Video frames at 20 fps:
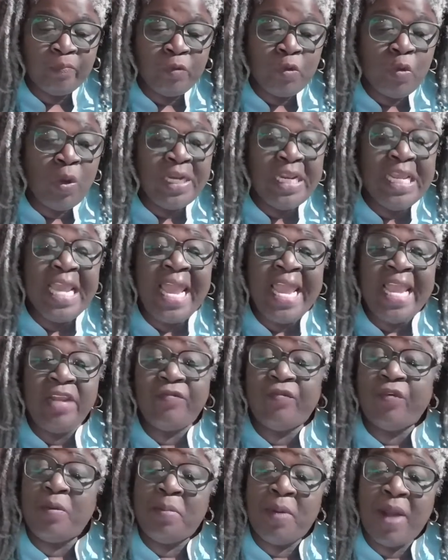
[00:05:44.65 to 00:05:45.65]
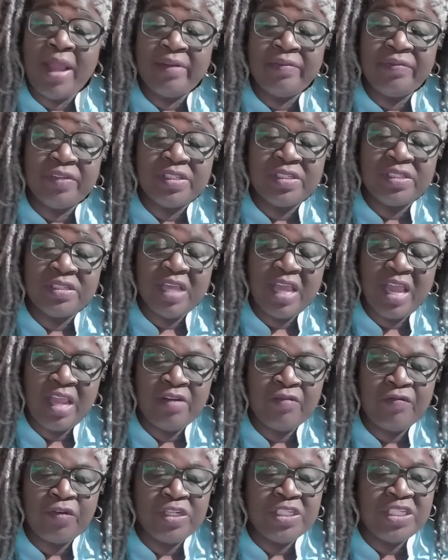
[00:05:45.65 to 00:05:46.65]
what he ate for breakfast
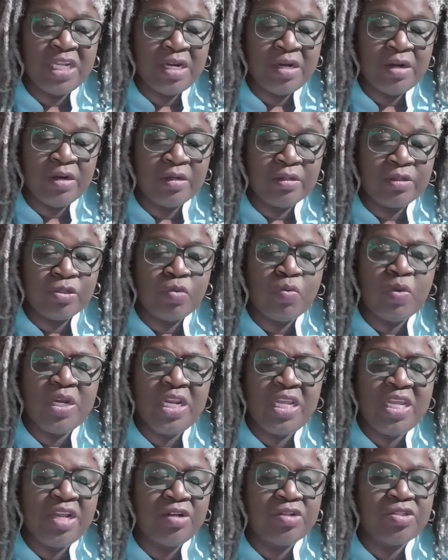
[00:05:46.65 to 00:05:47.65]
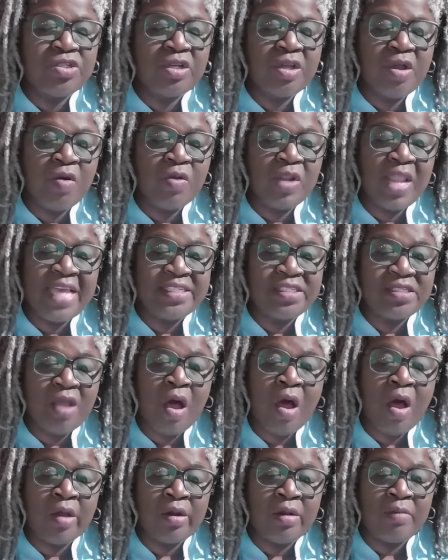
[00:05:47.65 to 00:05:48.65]
and for dinner 20 years ago last
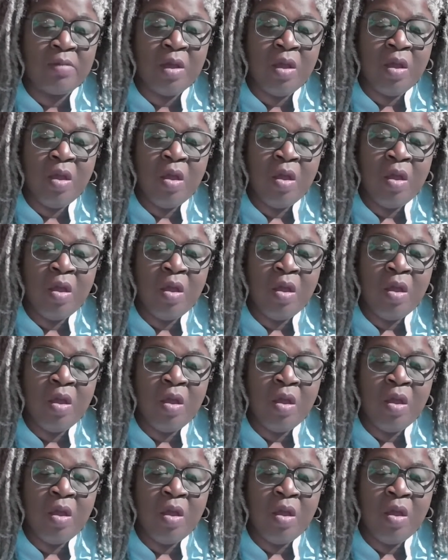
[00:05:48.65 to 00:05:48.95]
autumn,